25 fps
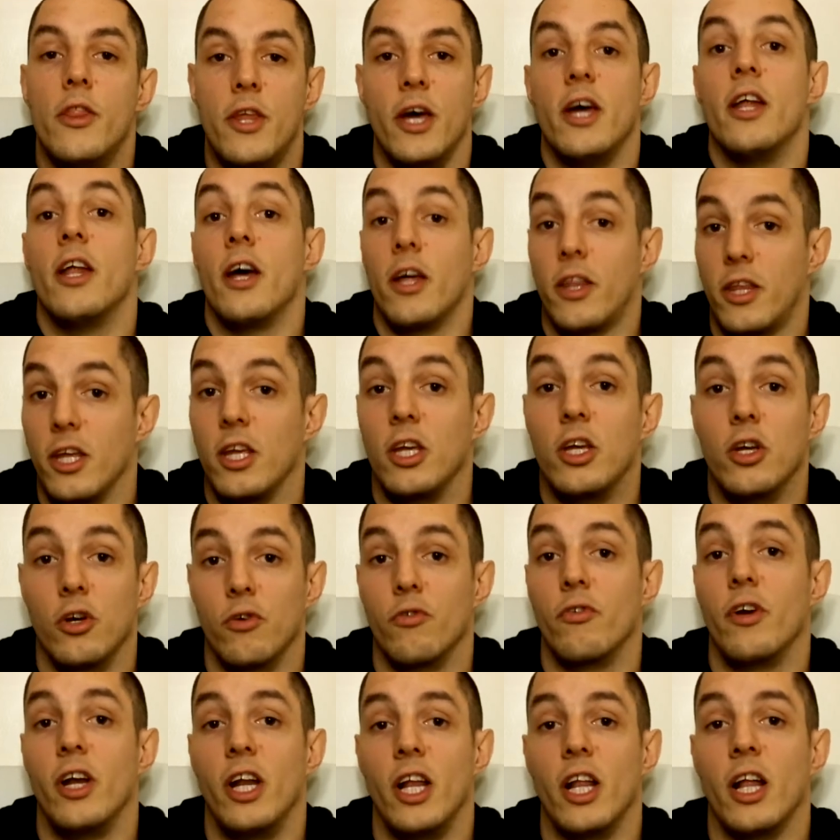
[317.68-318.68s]
then I think
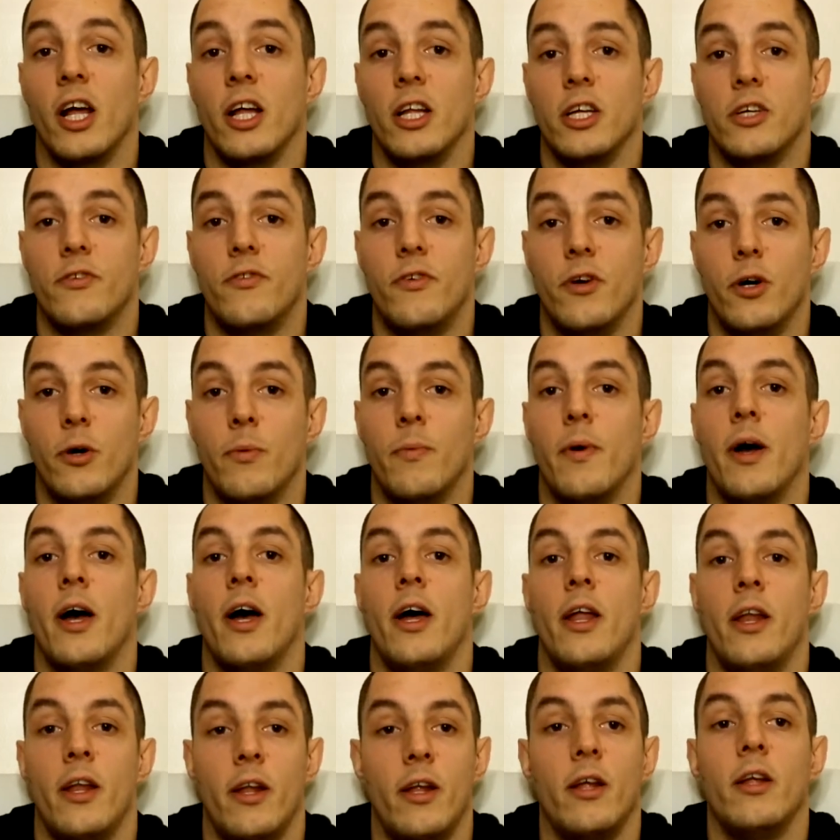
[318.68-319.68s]
you'll really like this film.
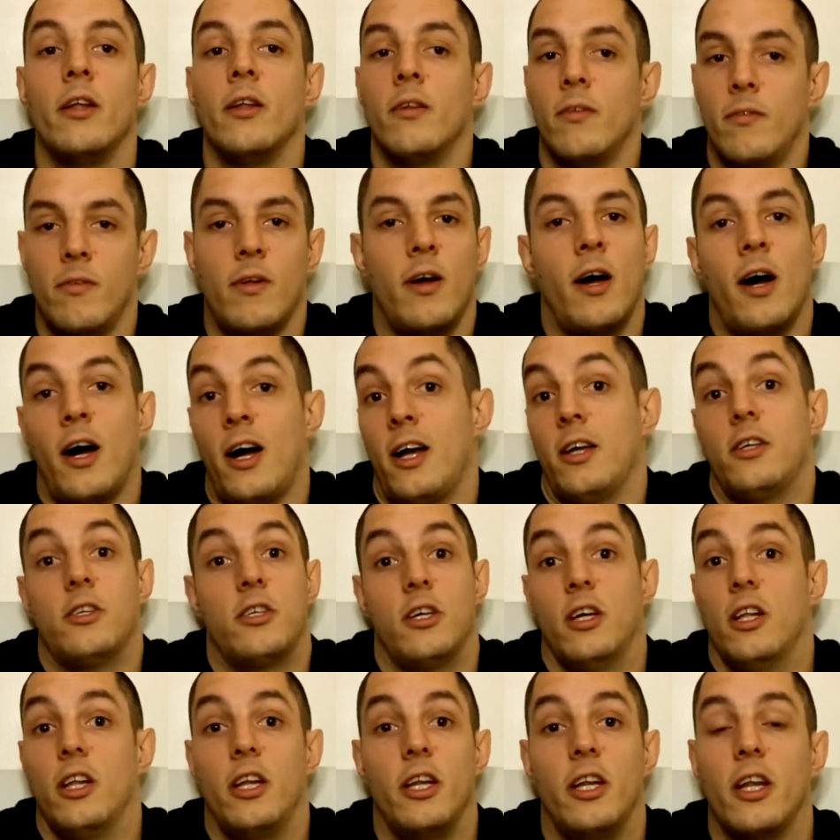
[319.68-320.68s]
And I
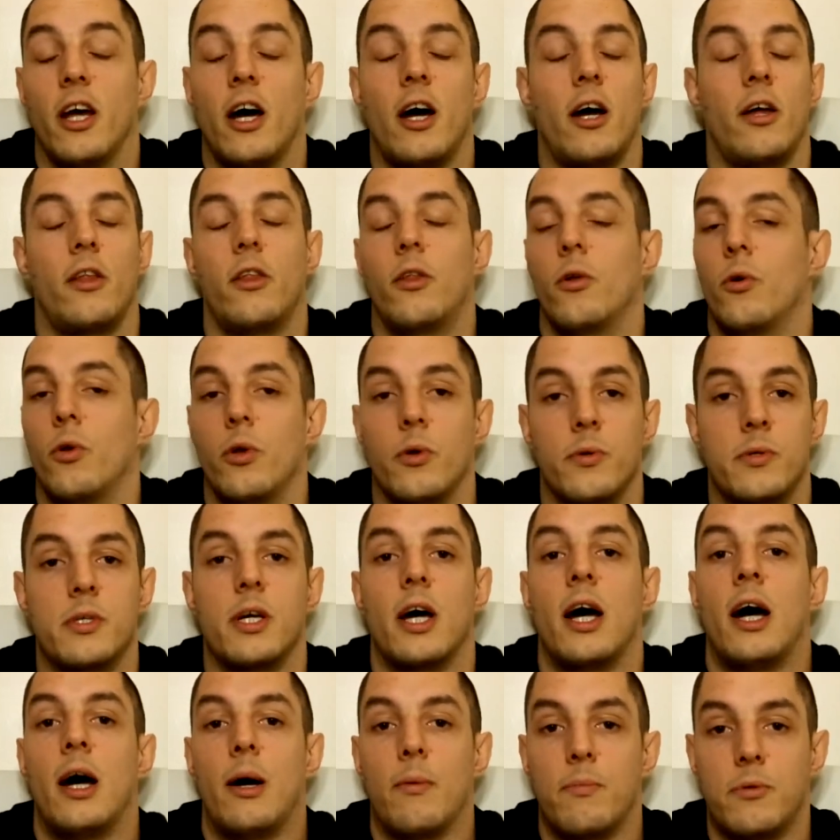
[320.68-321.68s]
thought it
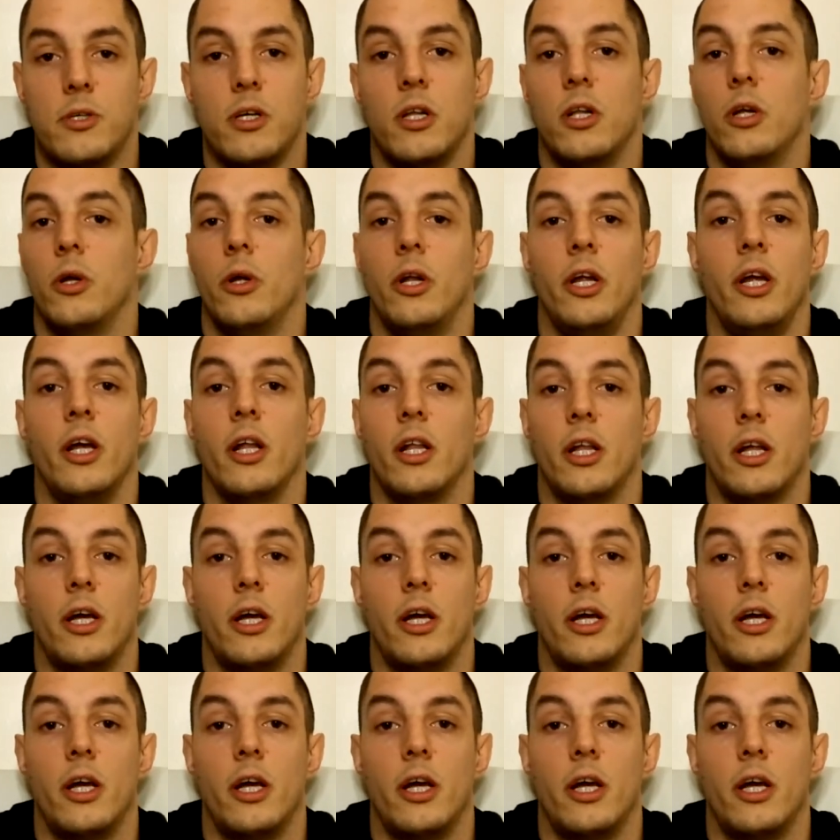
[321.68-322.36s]
was absolutely